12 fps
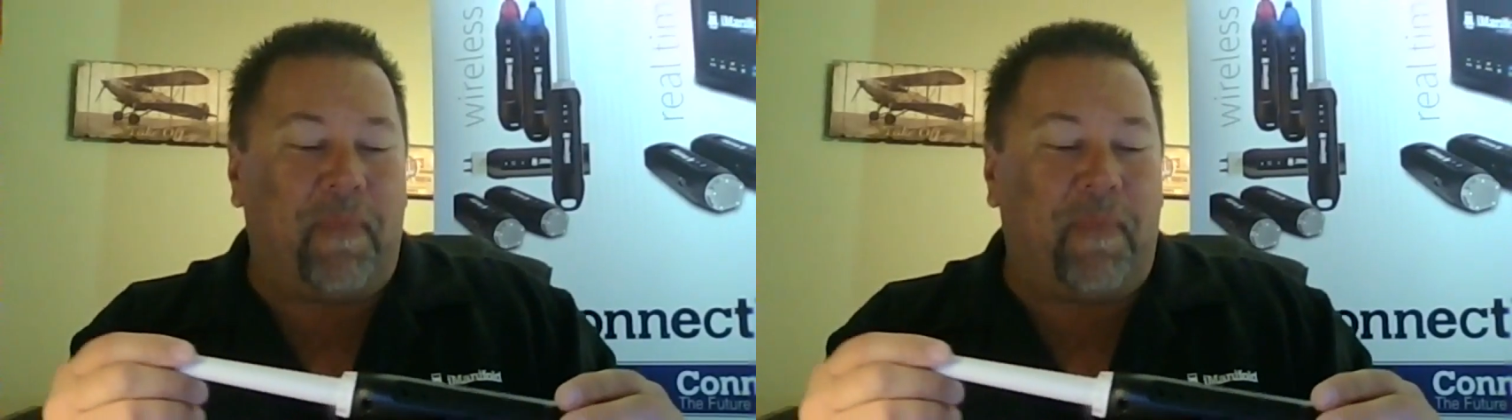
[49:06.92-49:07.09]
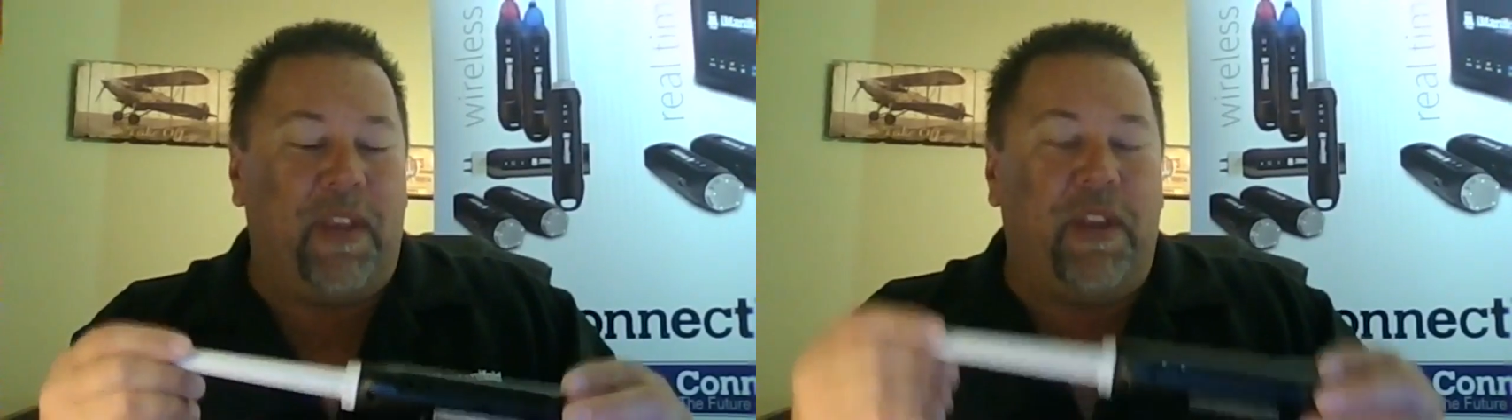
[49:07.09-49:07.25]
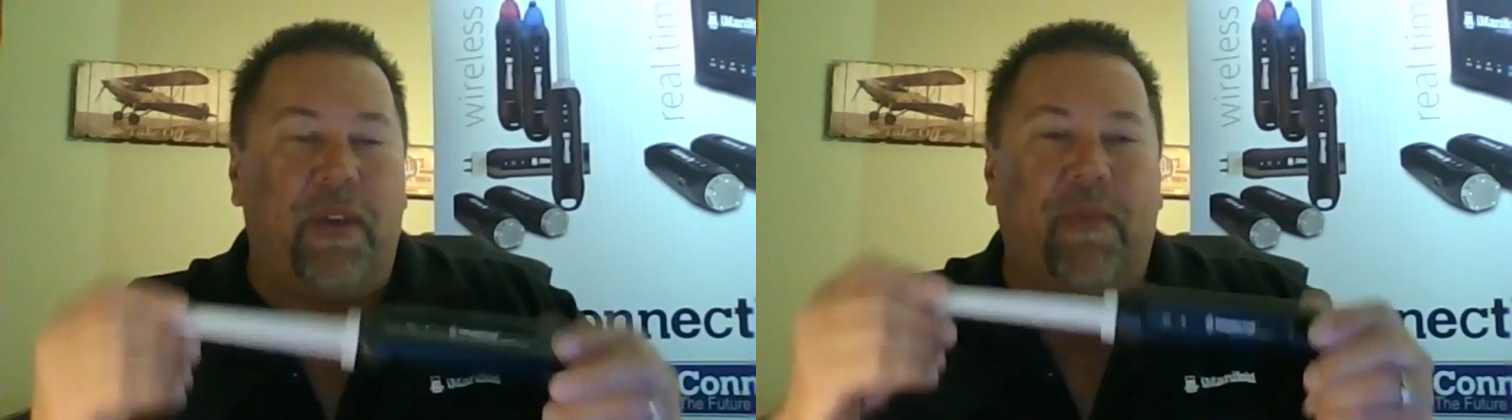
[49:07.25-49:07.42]

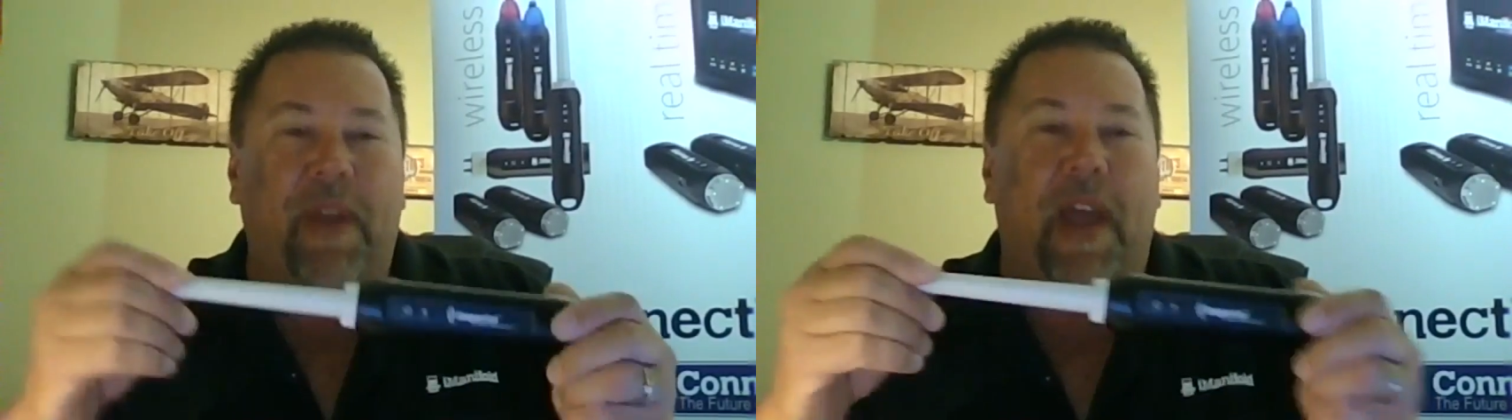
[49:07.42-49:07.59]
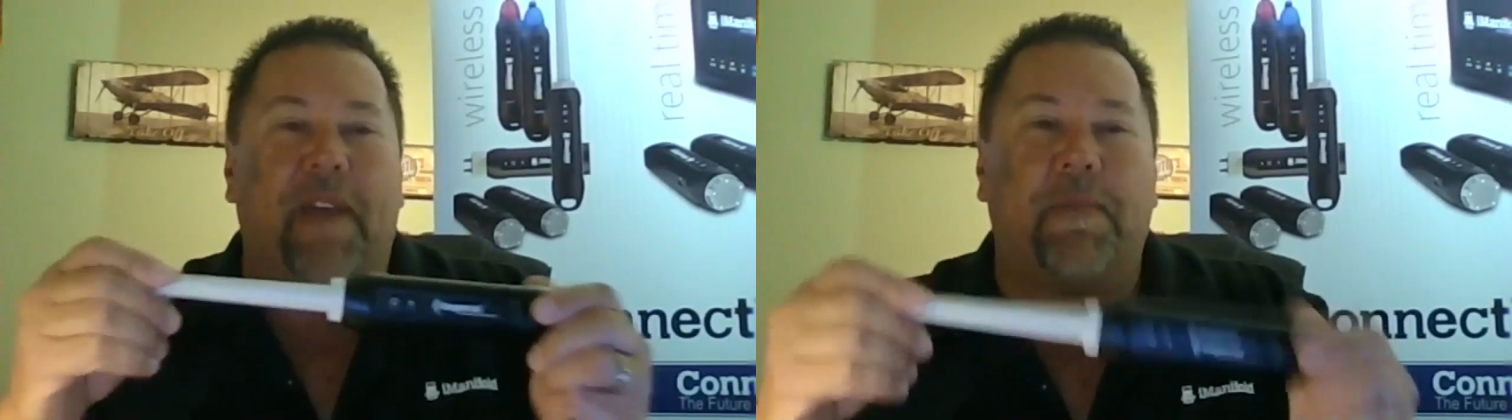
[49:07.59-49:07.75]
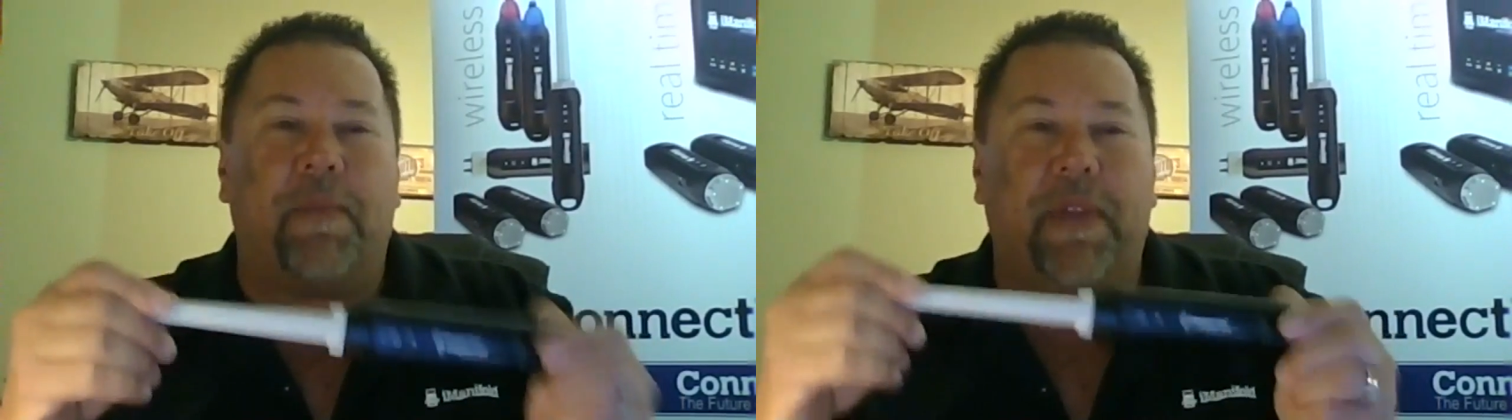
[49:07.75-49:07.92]
You don't
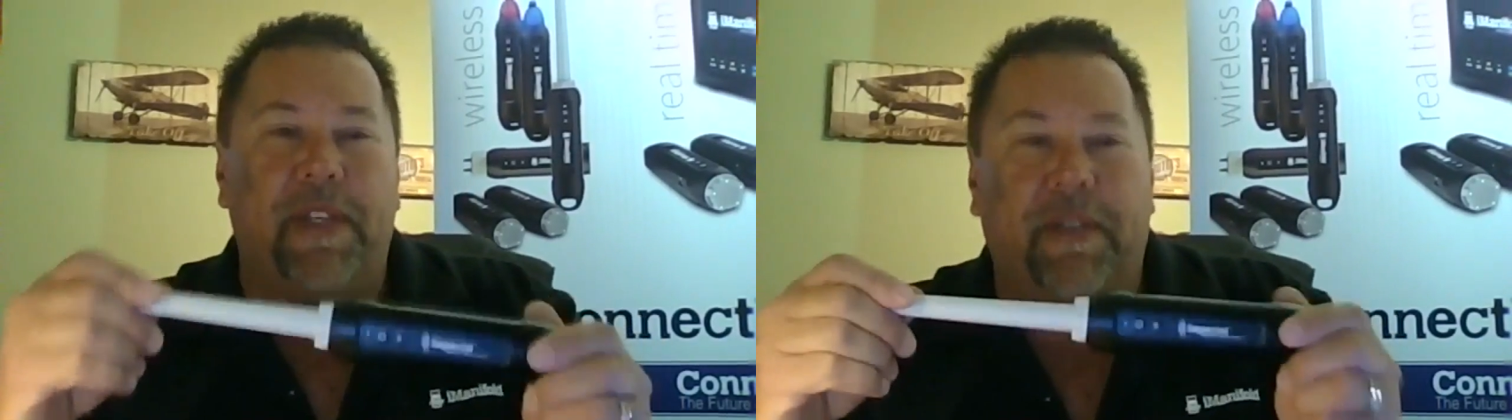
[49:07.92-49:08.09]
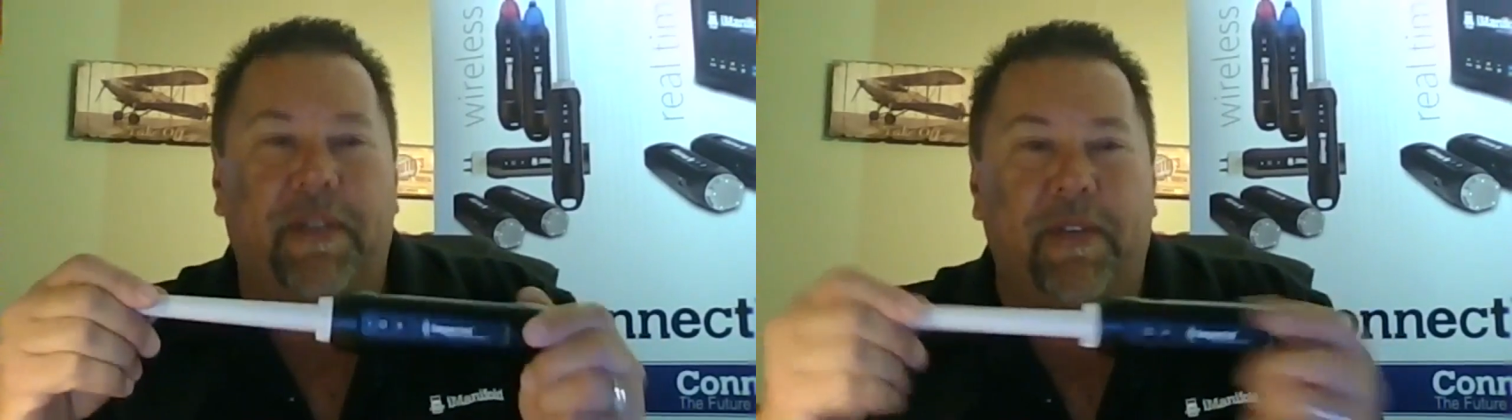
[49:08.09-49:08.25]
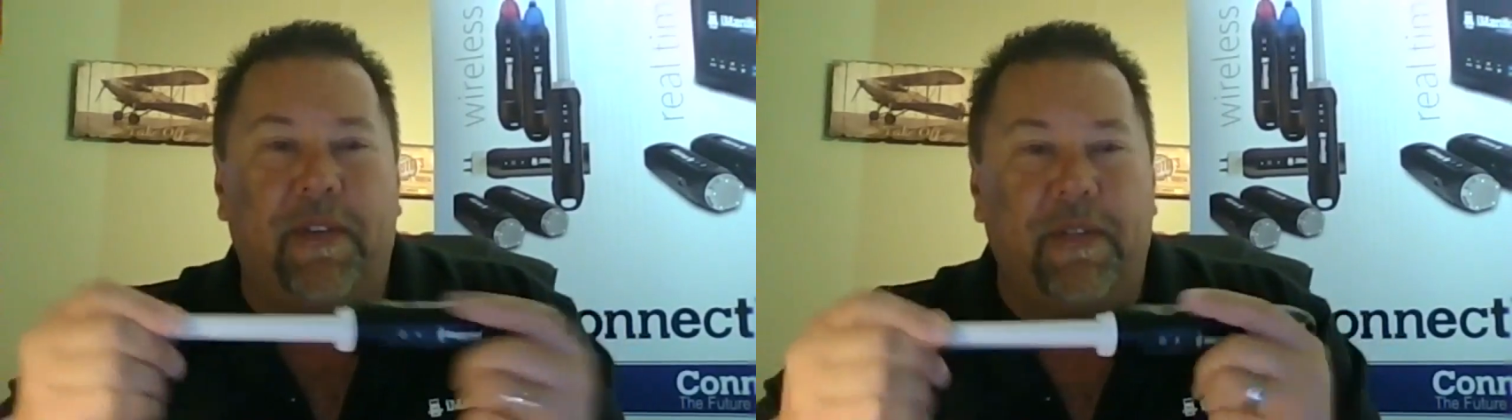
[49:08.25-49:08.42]
have to put
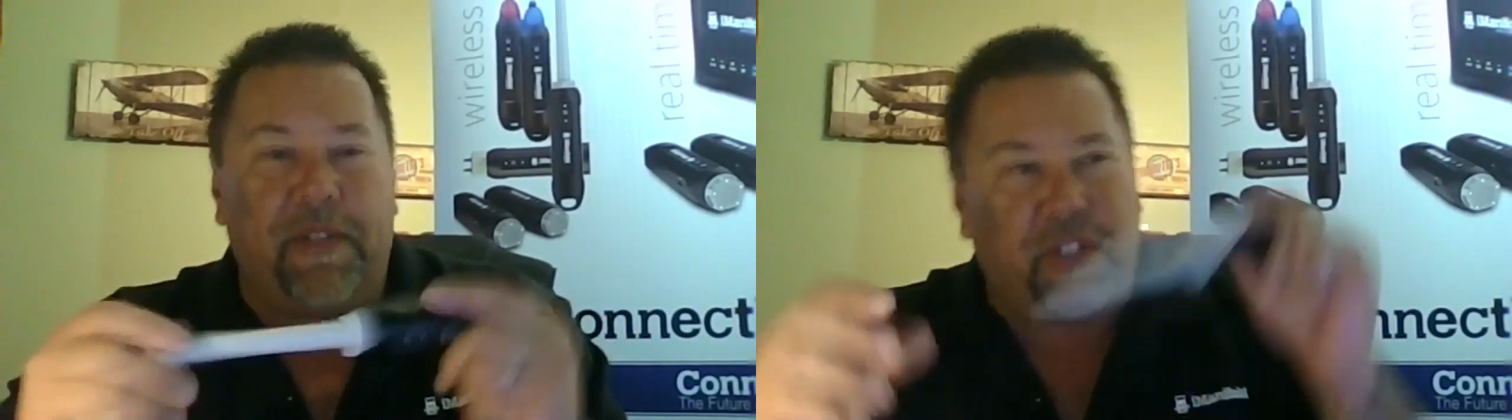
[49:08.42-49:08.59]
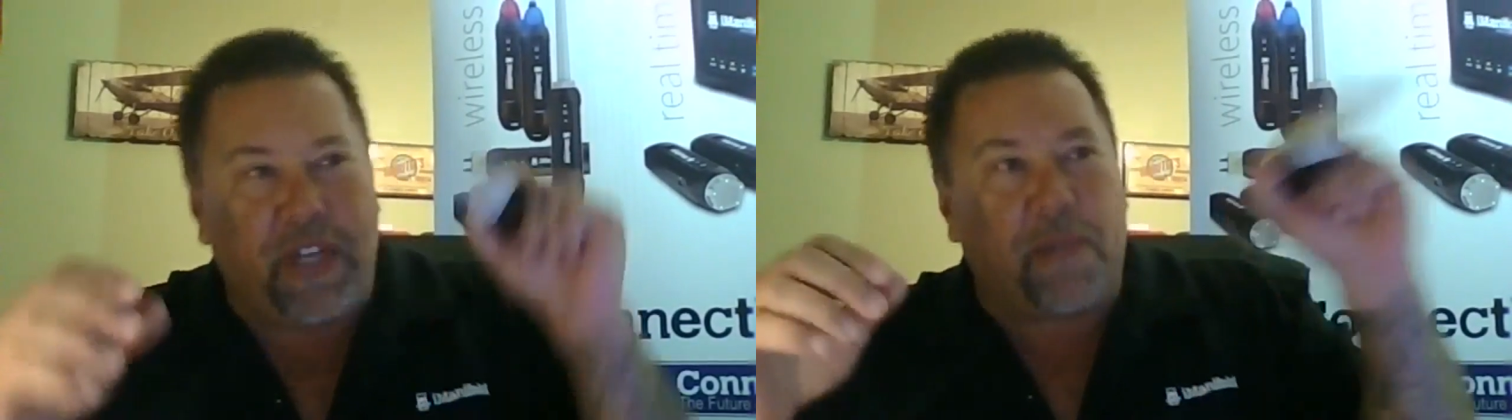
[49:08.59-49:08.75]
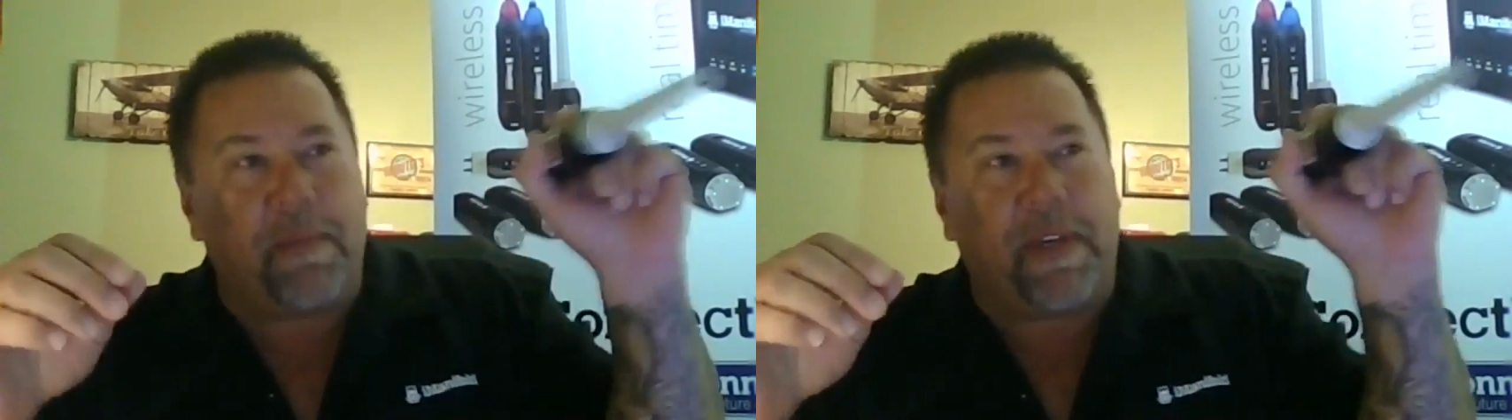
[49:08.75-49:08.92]
these,
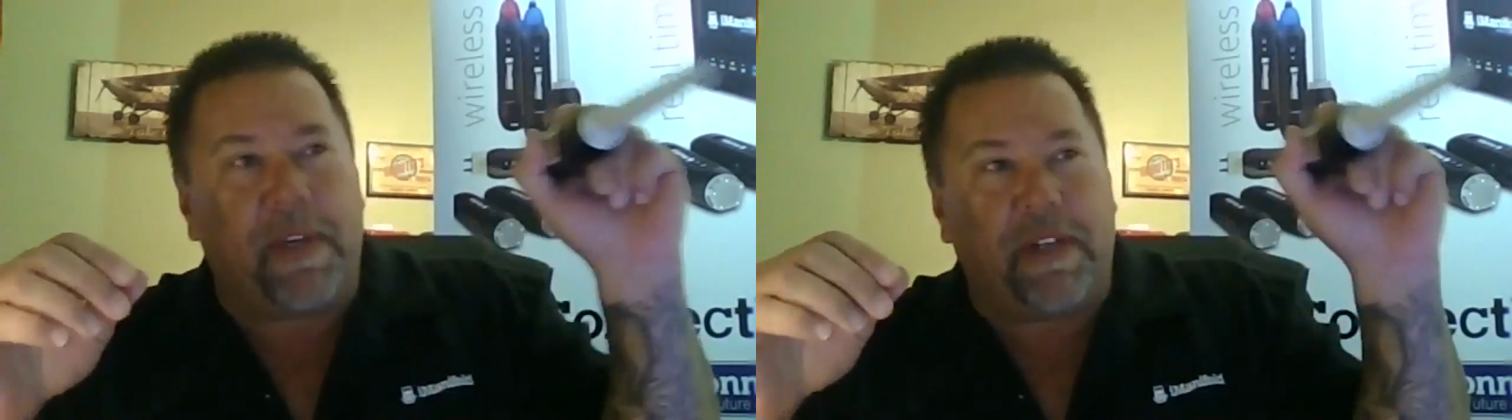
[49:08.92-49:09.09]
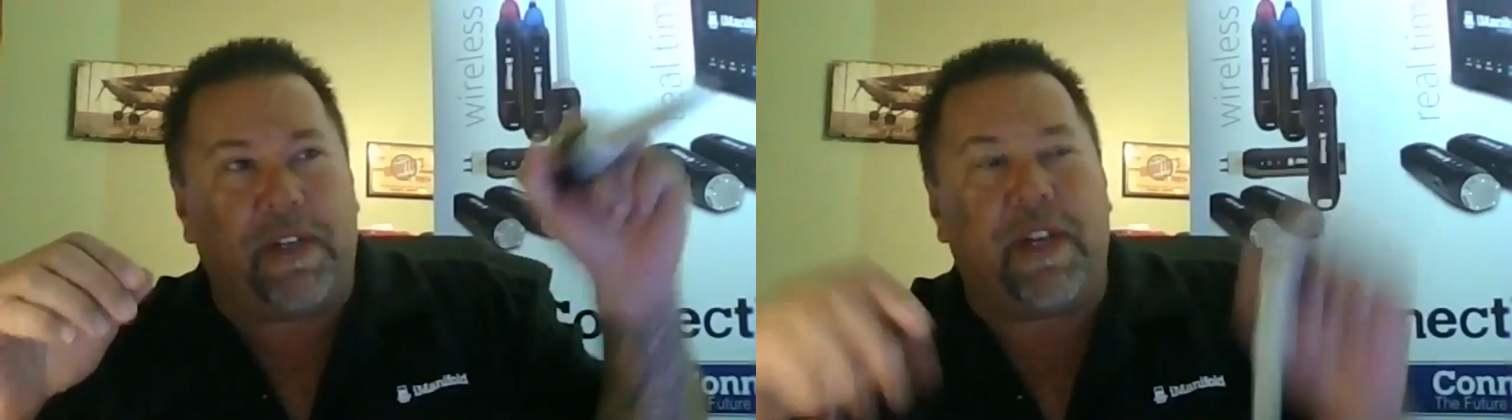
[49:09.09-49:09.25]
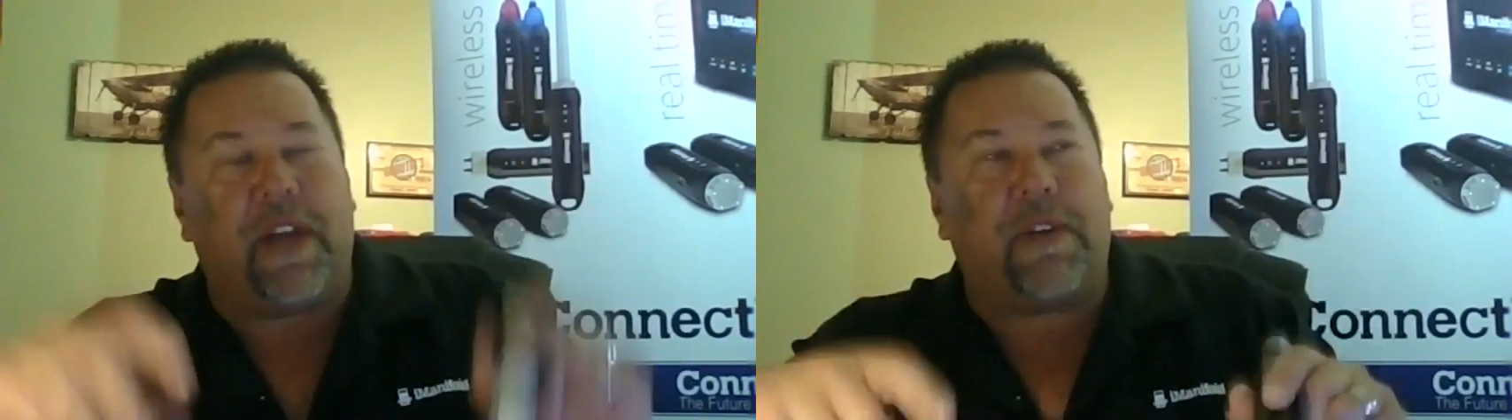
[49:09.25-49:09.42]
stick them into
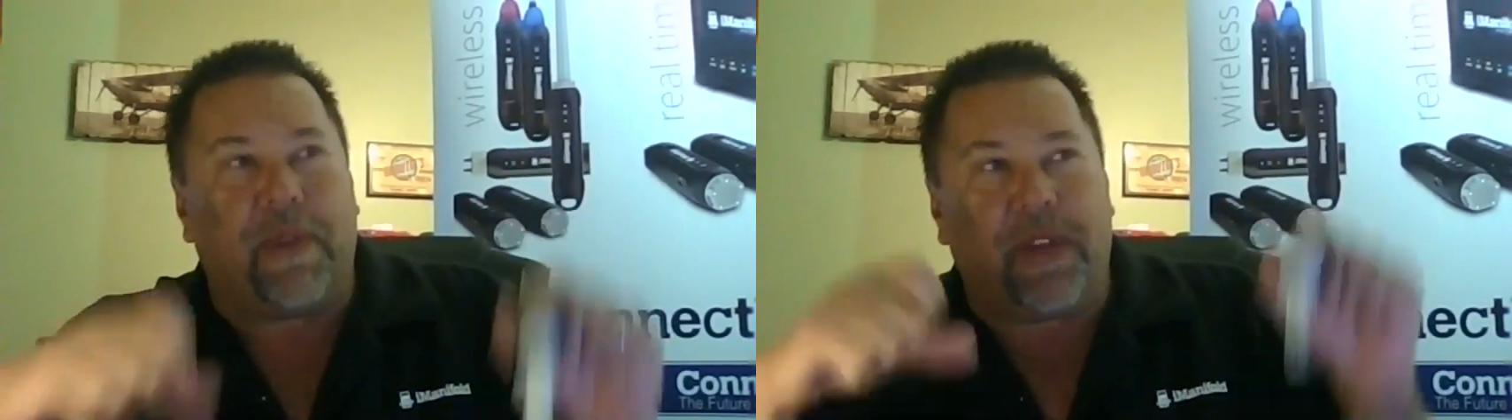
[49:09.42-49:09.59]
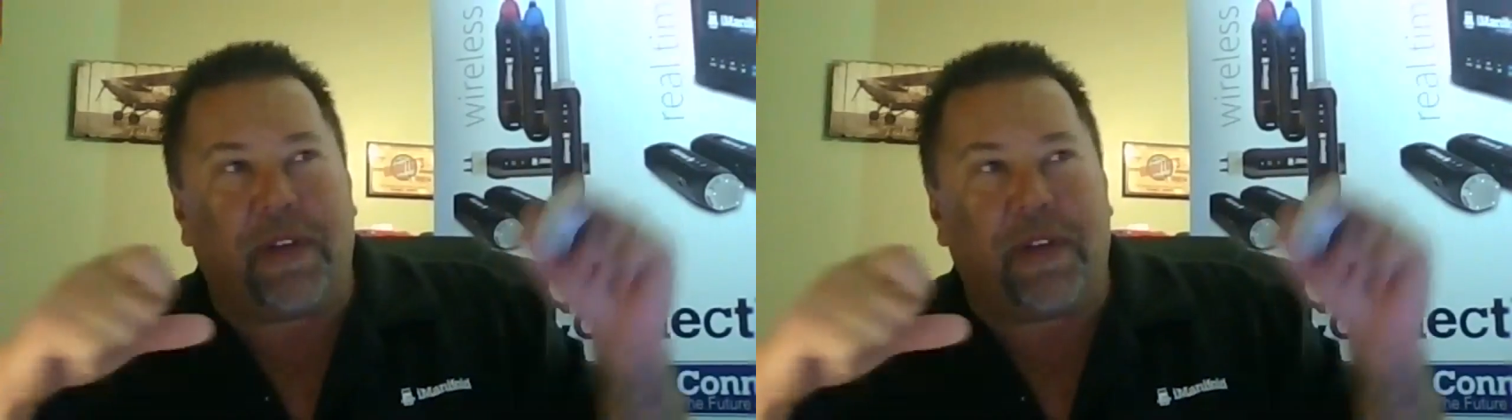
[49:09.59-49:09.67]
the ductwork.